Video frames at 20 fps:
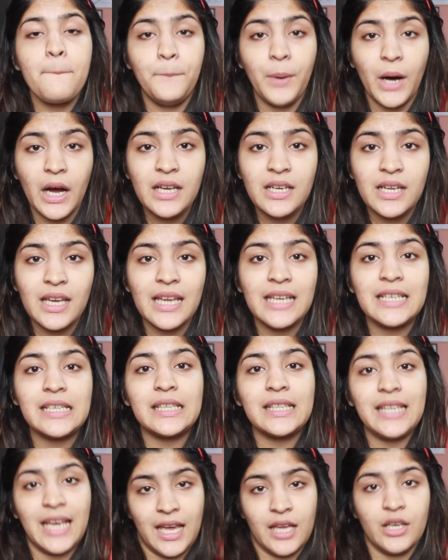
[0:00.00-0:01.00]
but
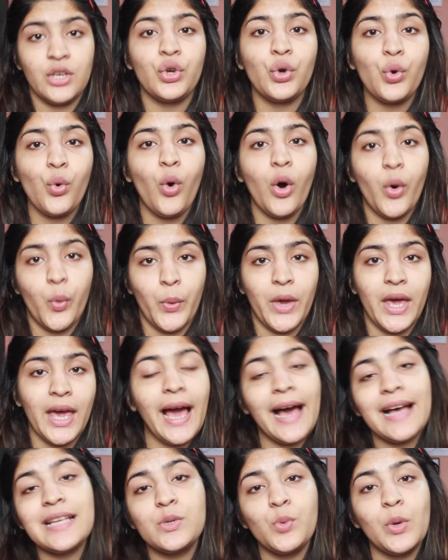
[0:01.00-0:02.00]
it can go
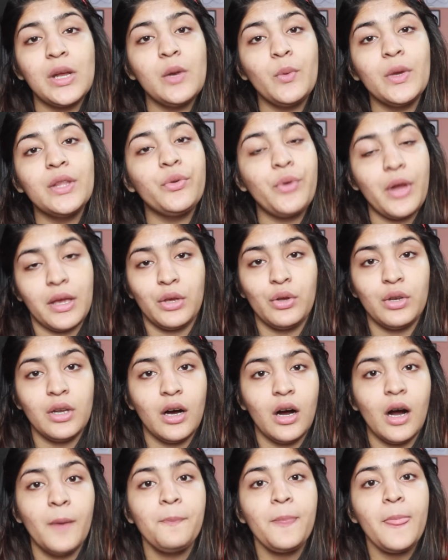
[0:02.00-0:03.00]
away as well with
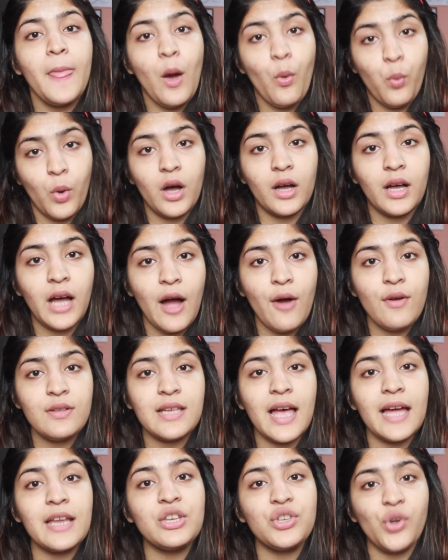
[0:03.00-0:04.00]
regular
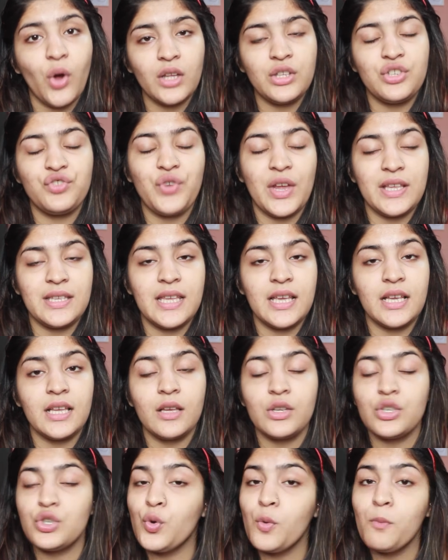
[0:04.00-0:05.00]
workouts and not
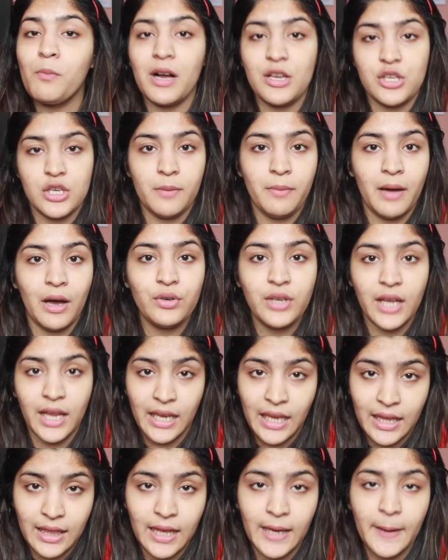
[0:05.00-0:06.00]
stressing too much about
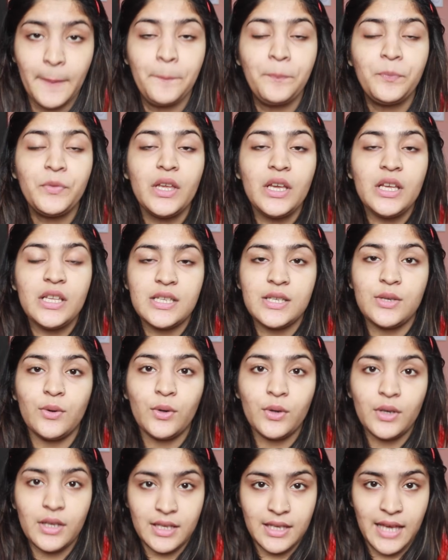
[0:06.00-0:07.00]
anything.
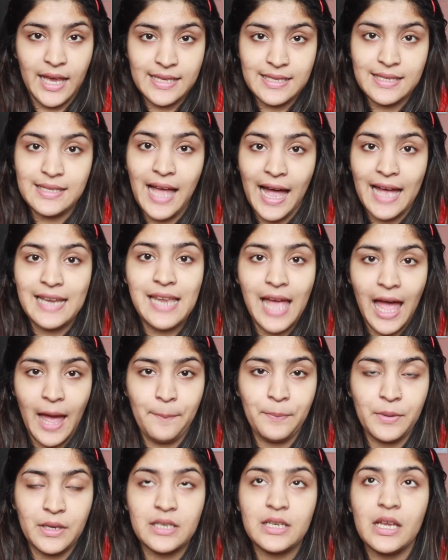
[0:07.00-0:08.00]
So yes, that
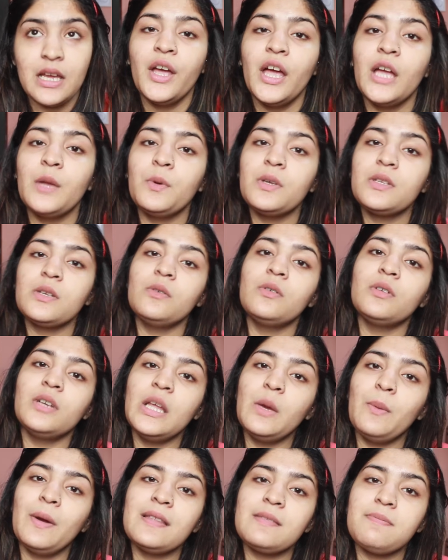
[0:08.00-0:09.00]
happened. It was
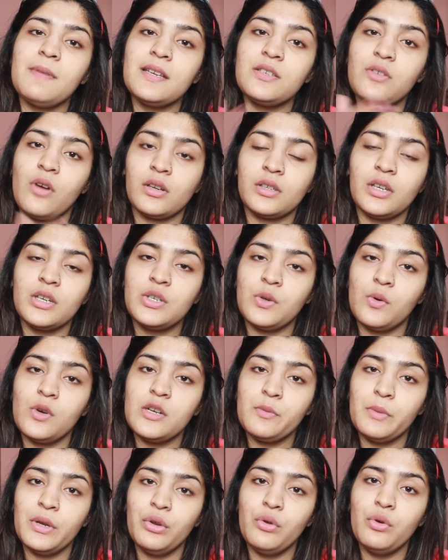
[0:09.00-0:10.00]
only once my doctor
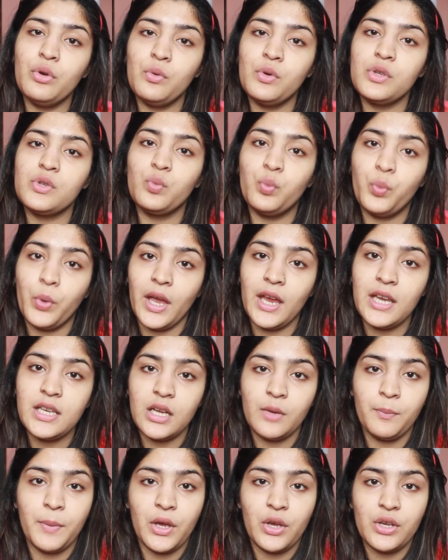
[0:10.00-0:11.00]
told me to lose
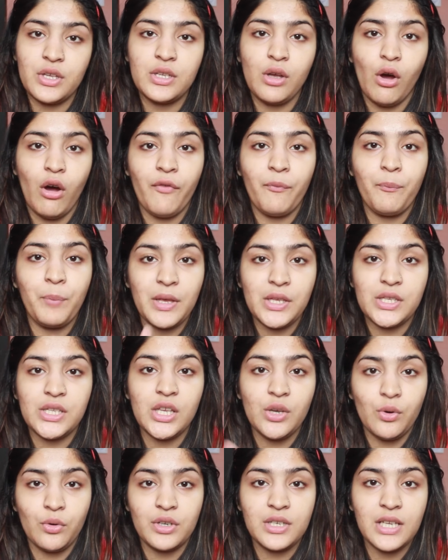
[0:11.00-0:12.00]
weight because of
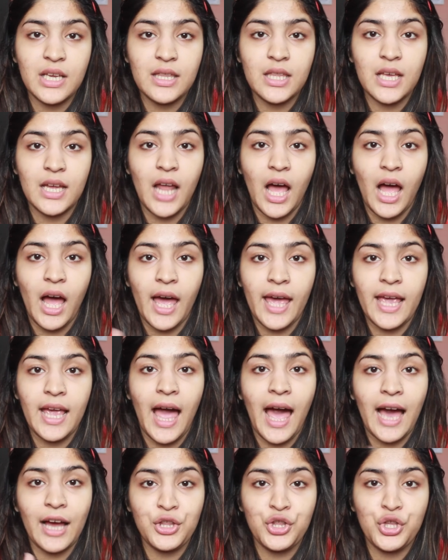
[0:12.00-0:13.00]
PCOD that
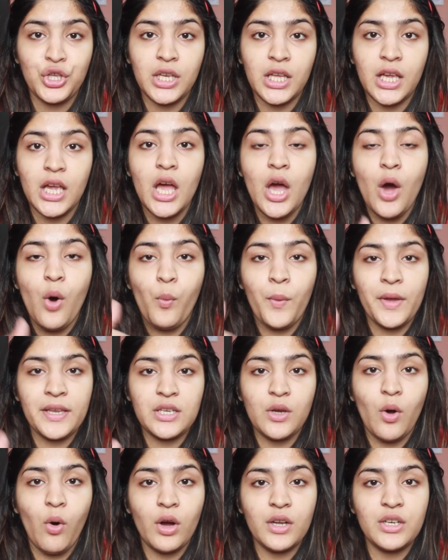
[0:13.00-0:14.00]
I actually
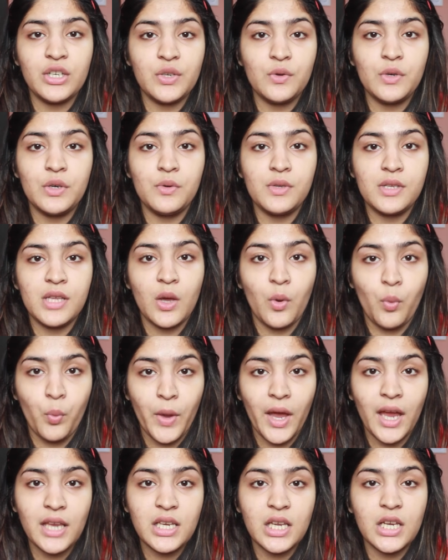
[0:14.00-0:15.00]
went on to losing
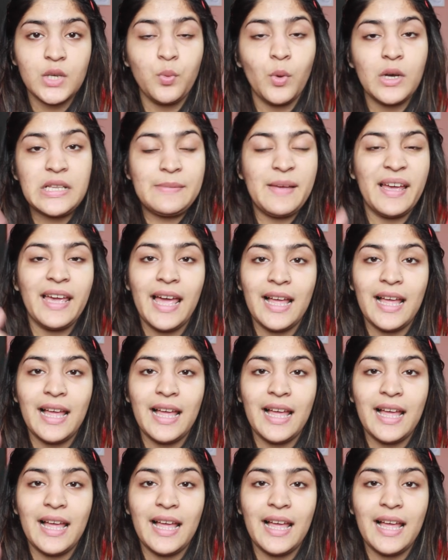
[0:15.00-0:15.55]
weight. It was my